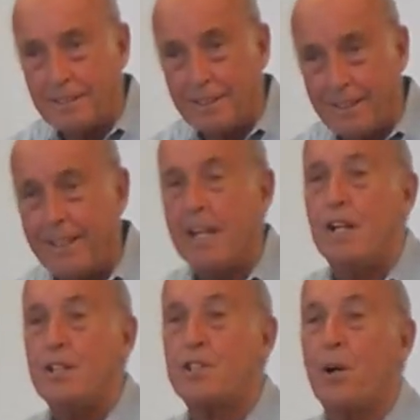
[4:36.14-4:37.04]
All right?
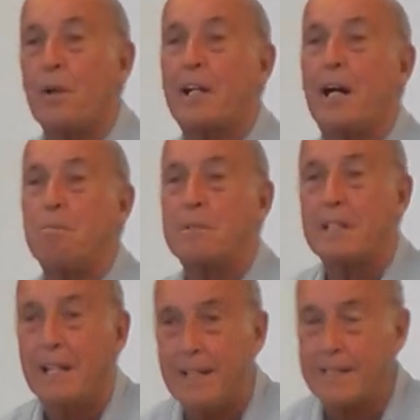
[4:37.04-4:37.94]
So it
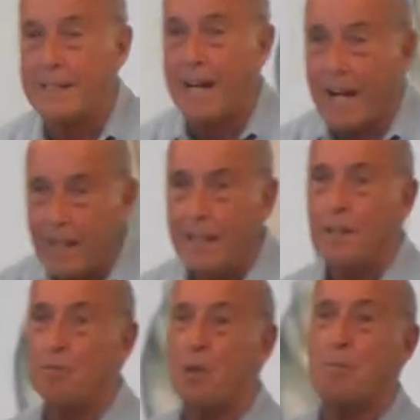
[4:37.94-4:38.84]
comes, it's not
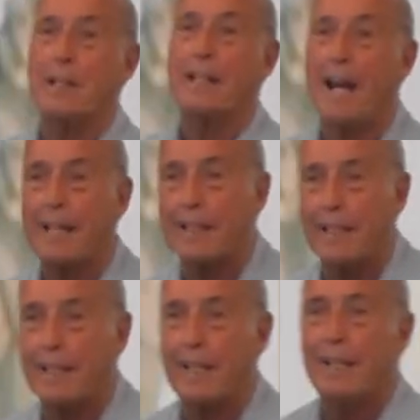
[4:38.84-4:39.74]
Roman
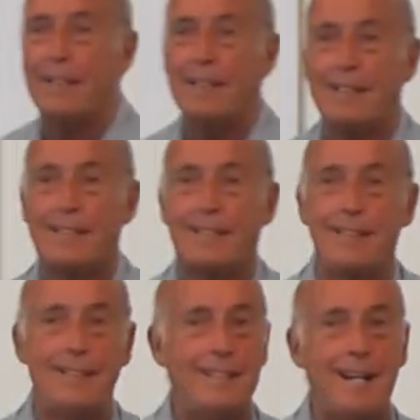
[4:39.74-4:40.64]
Catholic,
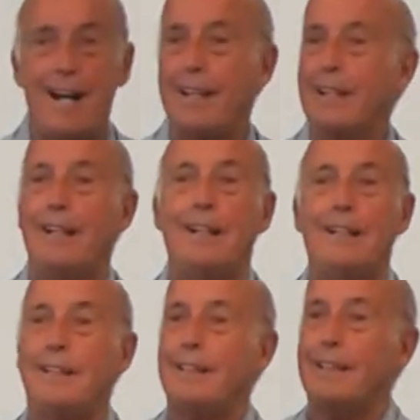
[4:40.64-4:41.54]
it's not
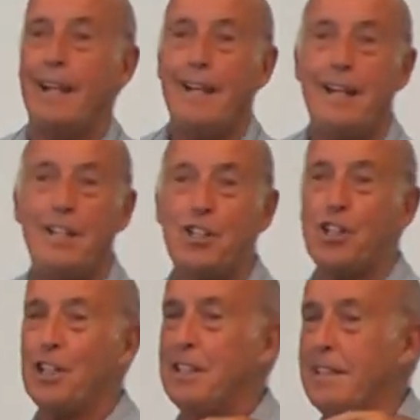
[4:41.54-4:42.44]

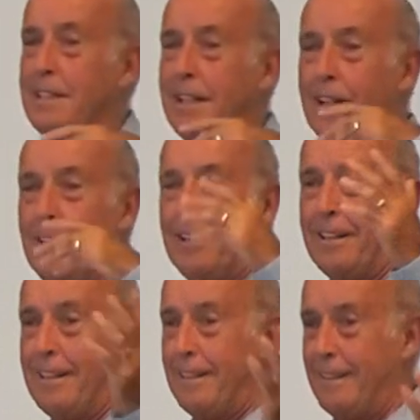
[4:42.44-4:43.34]
Asian
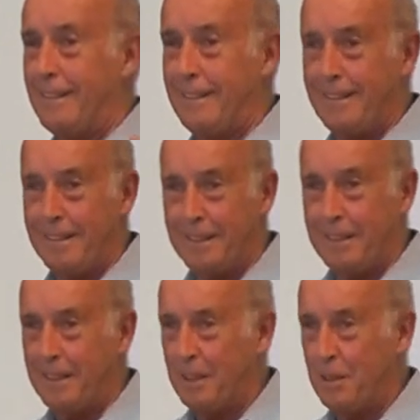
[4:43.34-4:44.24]
or
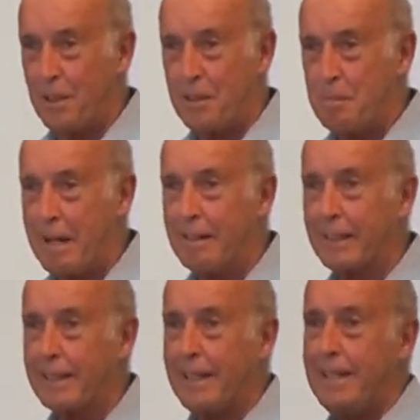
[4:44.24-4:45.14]
North
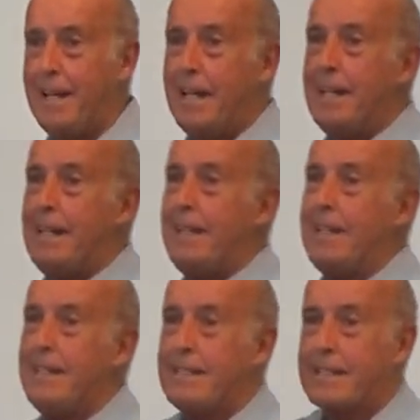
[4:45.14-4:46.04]
American, it
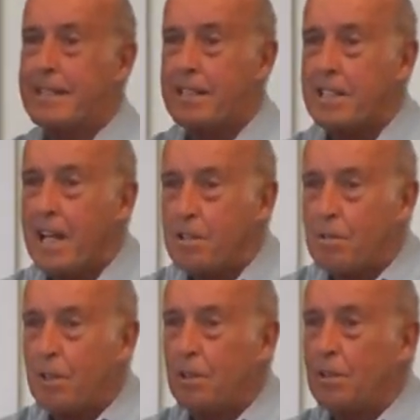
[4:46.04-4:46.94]
is
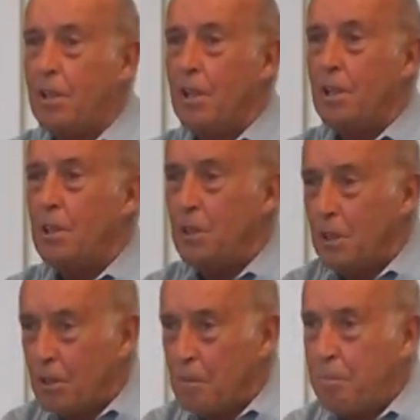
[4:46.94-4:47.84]
Central
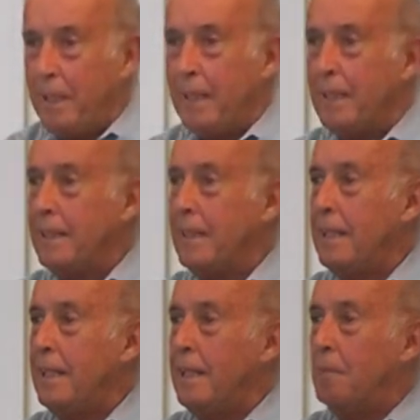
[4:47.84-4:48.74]

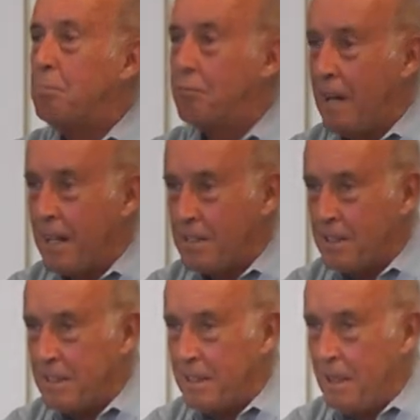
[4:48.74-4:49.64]
European
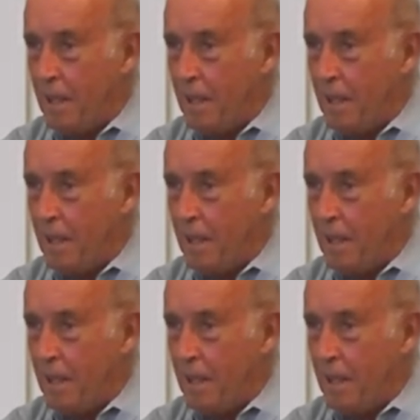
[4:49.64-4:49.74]
Protestant.